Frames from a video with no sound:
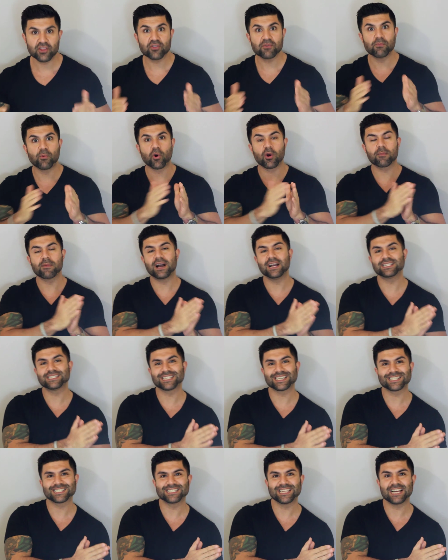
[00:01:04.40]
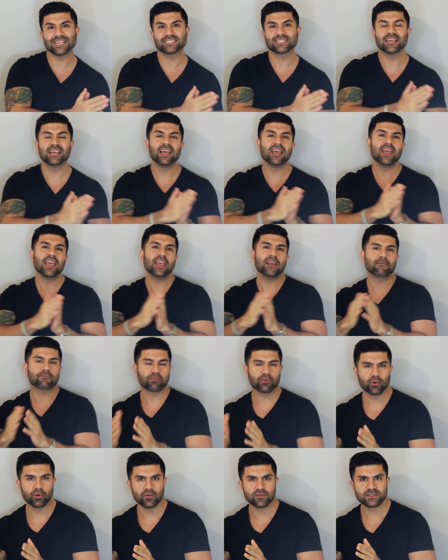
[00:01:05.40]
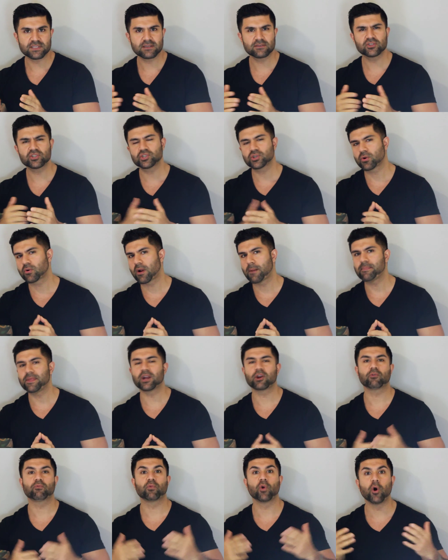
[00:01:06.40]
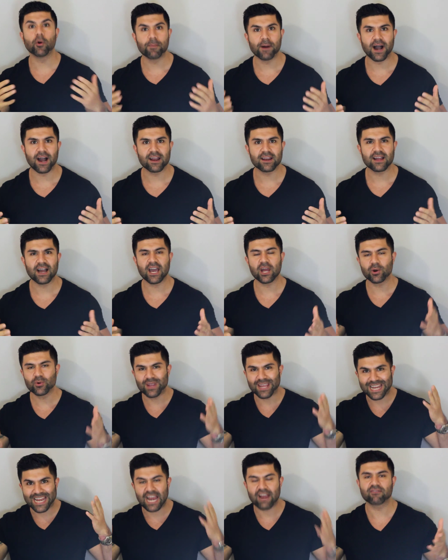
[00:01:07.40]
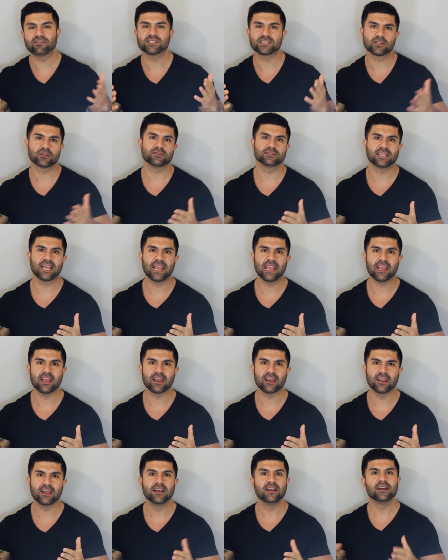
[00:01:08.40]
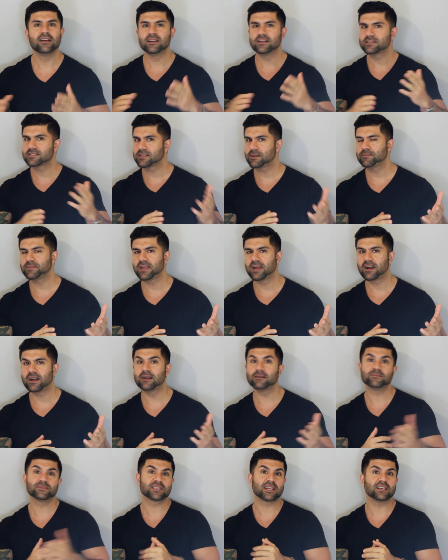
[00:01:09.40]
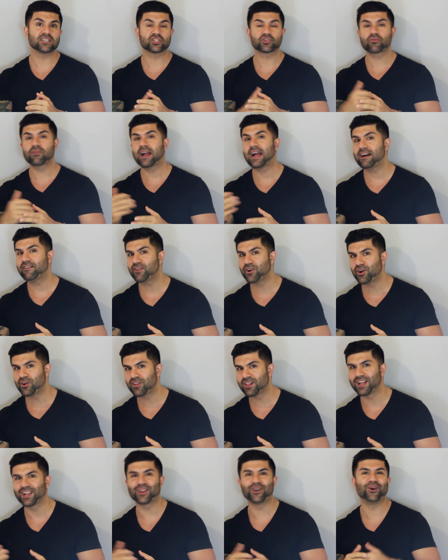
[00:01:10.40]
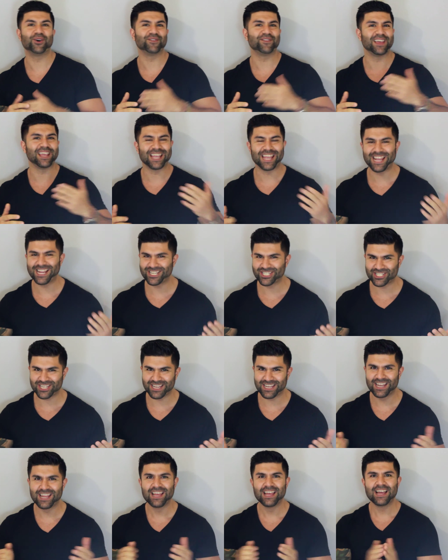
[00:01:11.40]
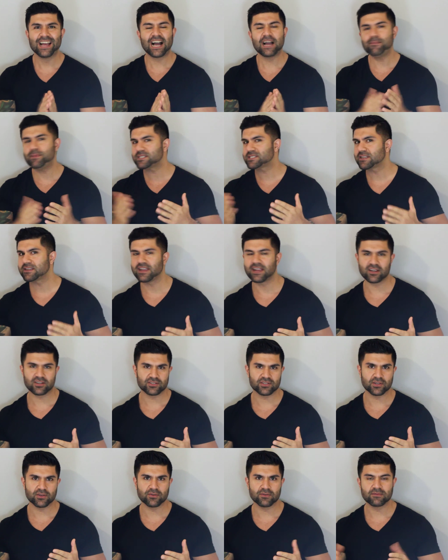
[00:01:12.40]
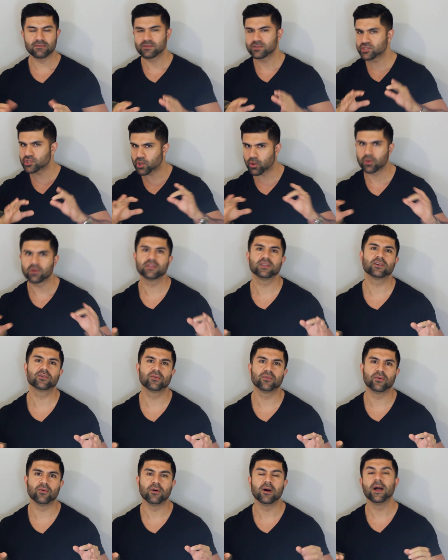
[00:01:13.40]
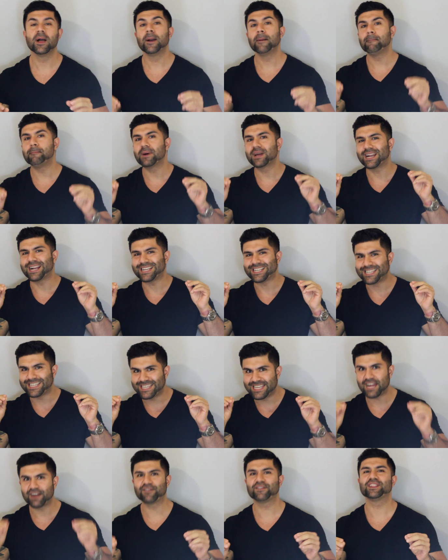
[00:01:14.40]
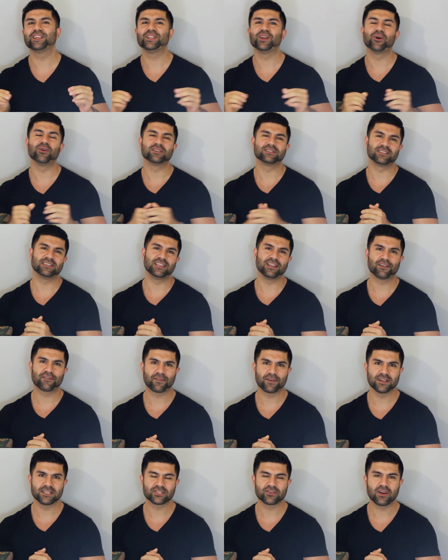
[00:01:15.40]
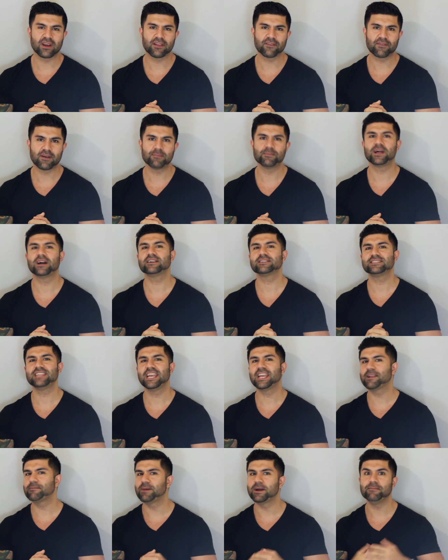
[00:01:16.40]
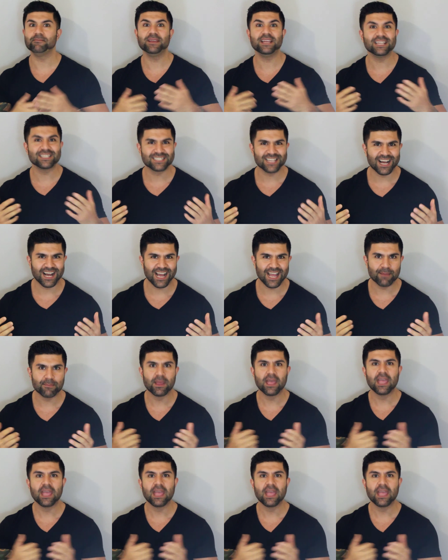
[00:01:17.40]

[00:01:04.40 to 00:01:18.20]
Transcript: the more my success improves. And sure, I'm not a robot. I don't get every single day in. Sometimes I travel, I go on vacation, I miss a day or two. Totally cool. But I definitely notice a difference, right? If I'm not taking my me time,